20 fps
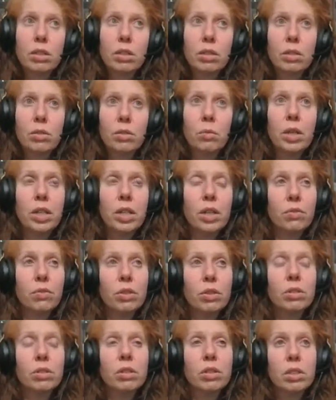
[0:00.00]

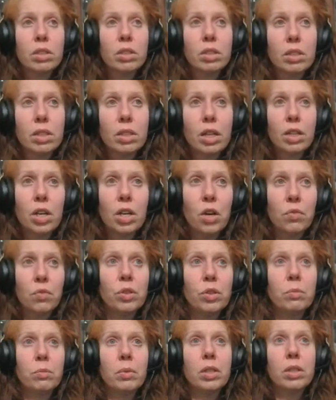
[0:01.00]
whatever, not
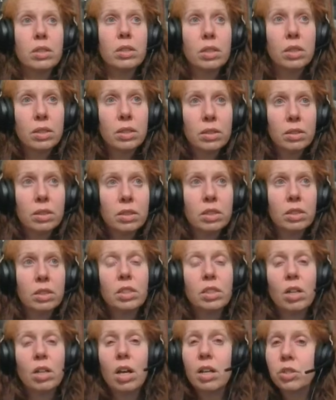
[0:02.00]
covered, but
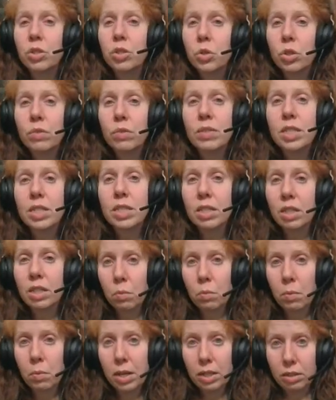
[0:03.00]
uh, sort of a
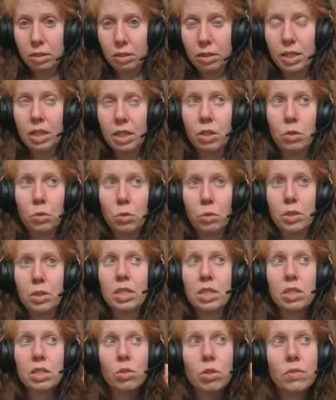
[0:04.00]
silhouette. Thank you, Lord, a
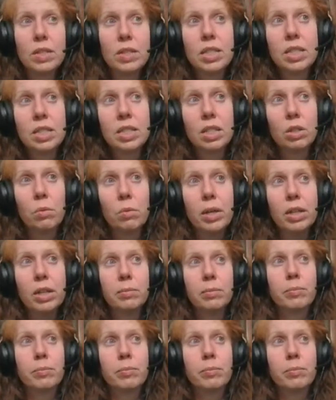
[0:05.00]
sort of a silhouette.